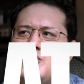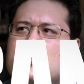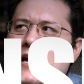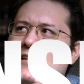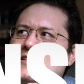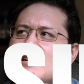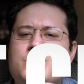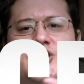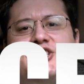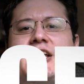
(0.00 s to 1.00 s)
transient
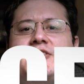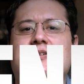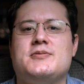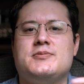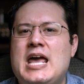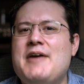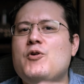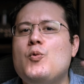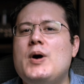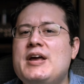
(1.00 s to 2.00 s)
crescendo. And for
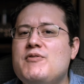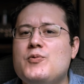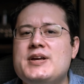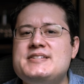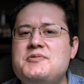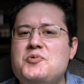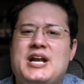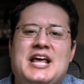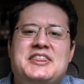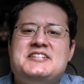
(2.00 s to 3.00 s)
whatever reason, when
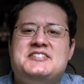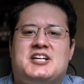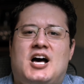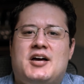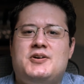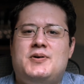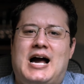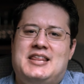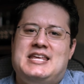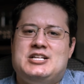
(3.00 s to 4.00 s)
I think staccato,
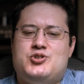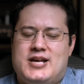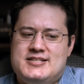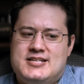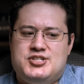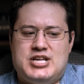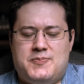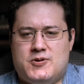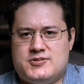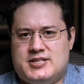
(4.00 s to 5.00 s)
I think transient
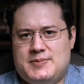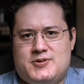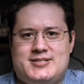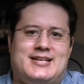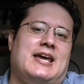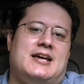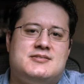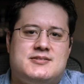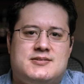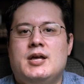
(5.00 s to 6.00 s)
shapers, clippers, and
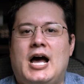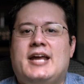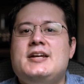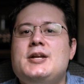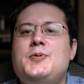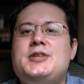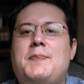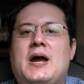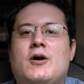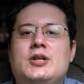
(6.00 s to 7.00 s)
gates. I ended up with a
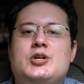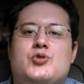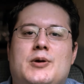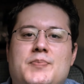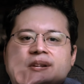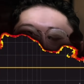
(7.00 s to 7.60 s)
parallel drum bus